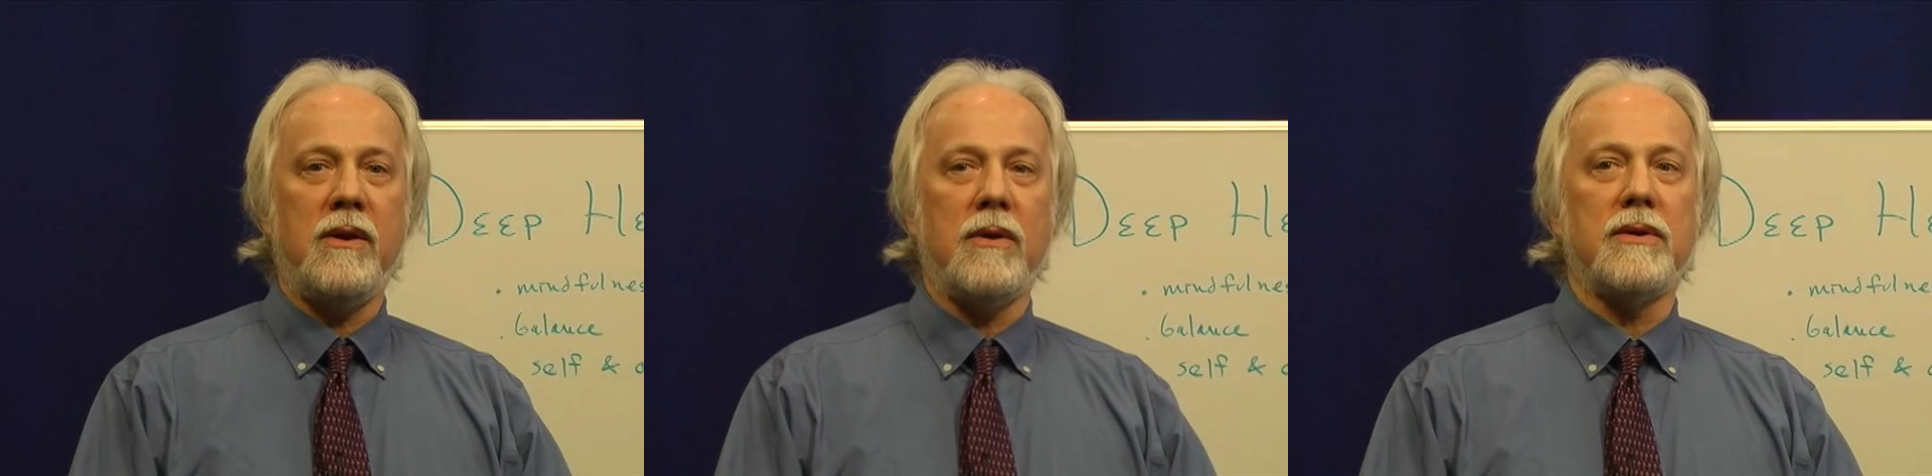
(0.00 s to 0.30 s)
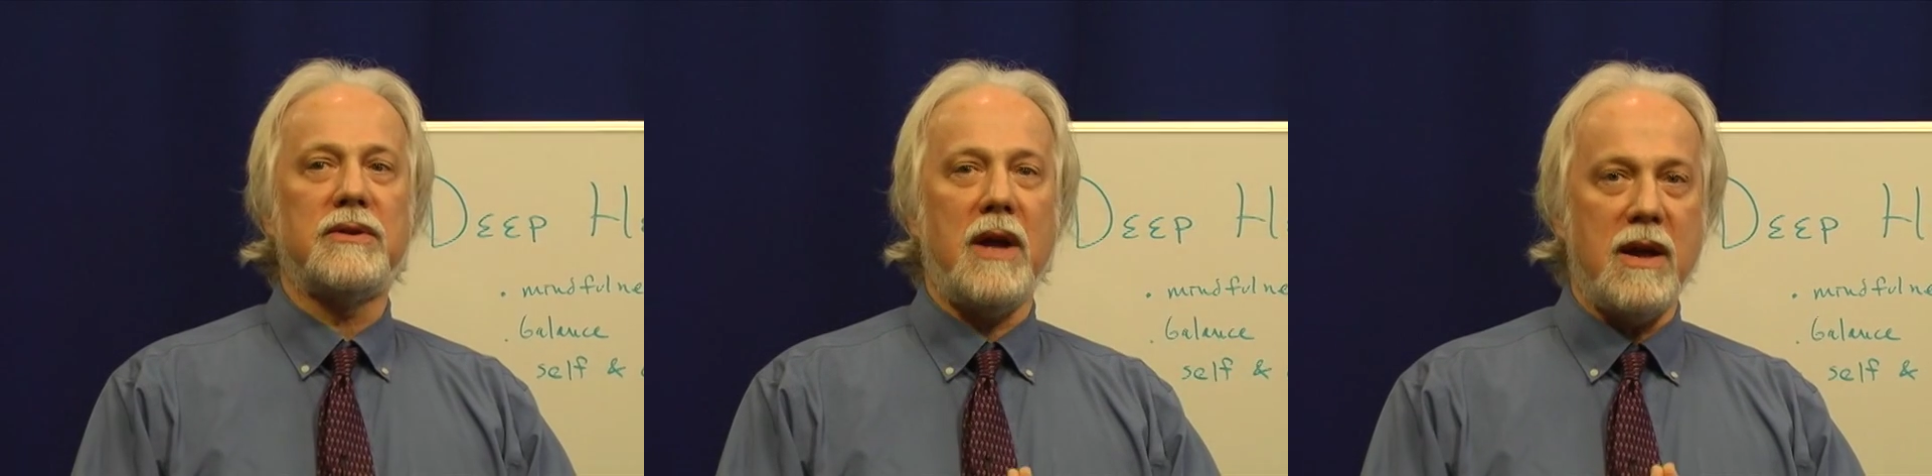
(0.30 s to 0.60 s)
you're
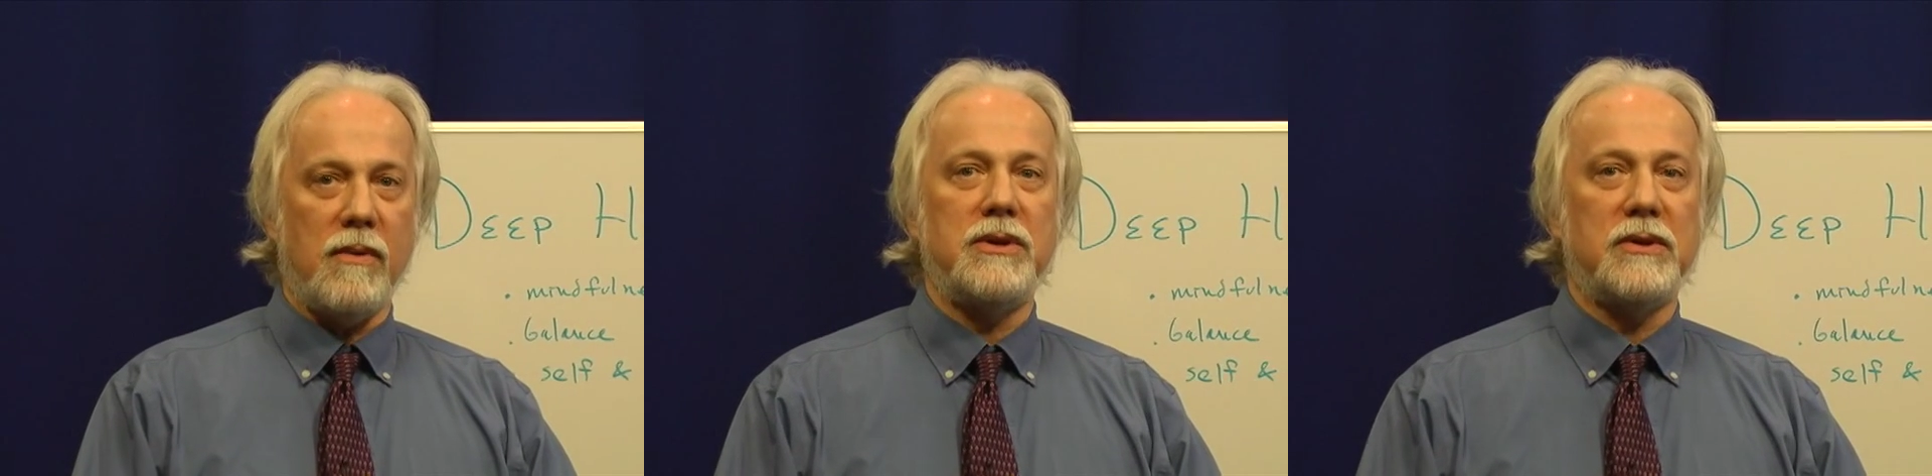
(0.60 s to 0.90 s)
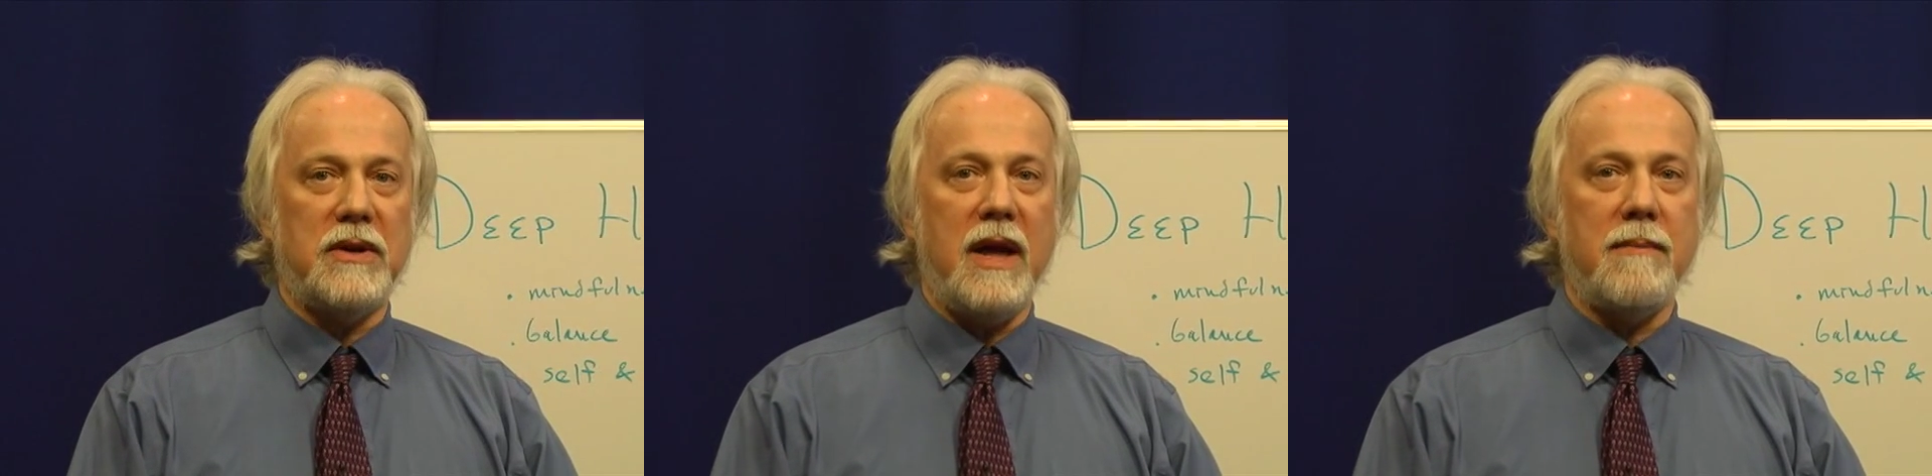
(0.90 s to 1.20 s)
saying what you're
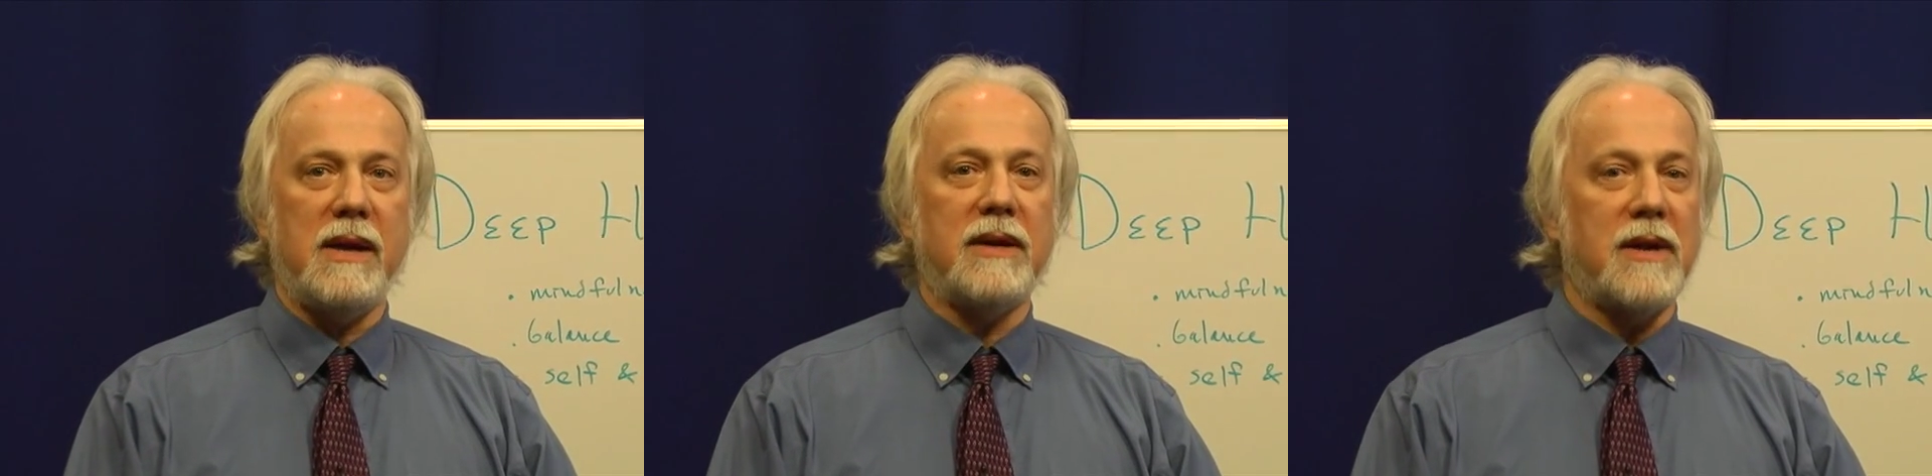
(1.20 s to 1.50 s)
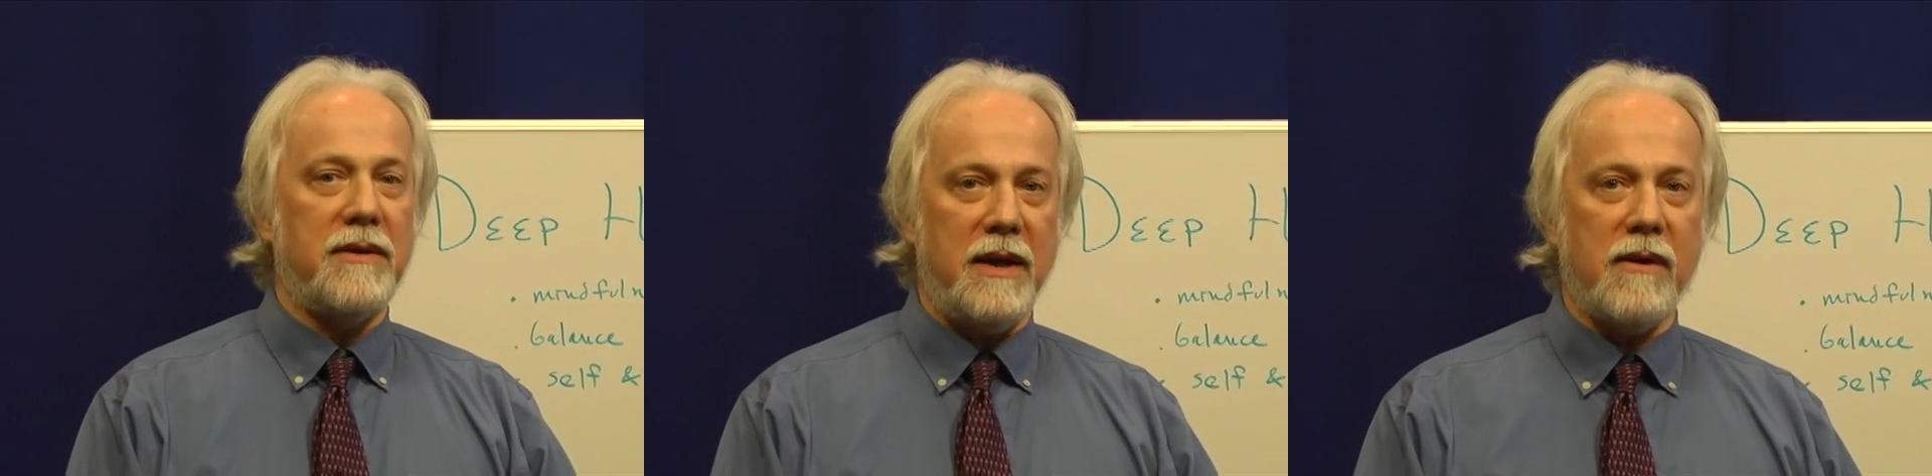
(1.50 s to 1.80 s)
saying, because
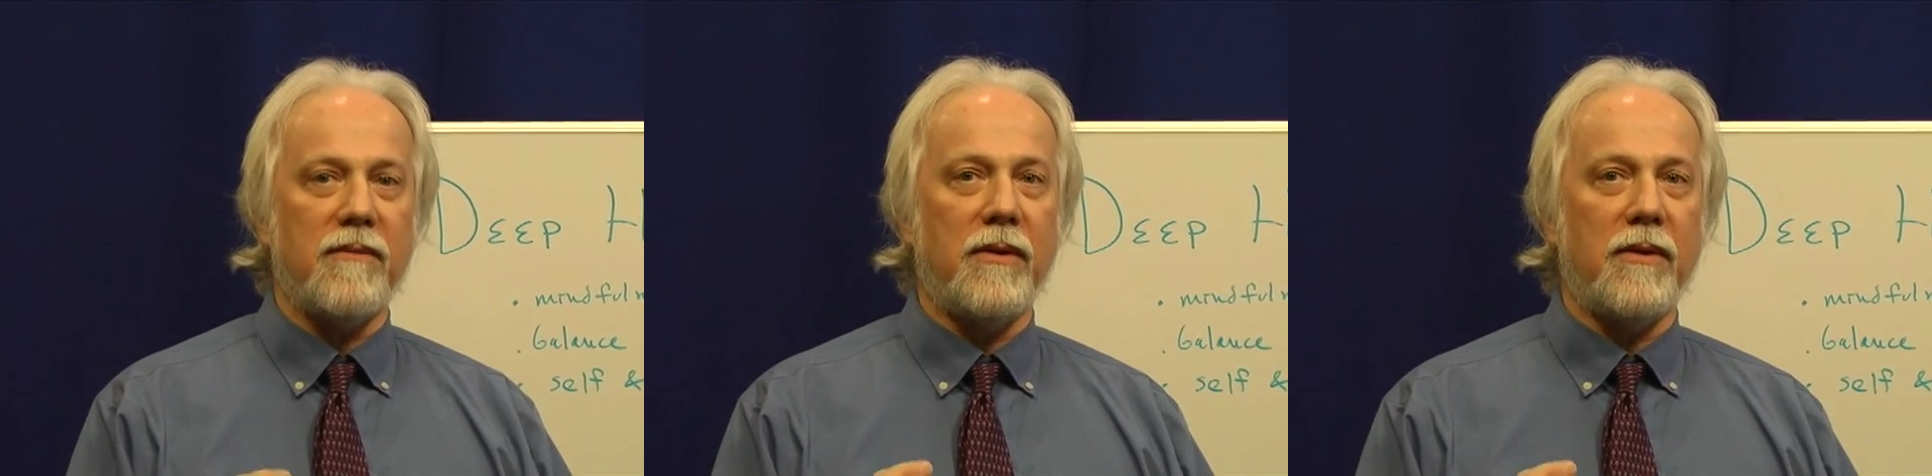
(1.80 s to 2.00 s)
I think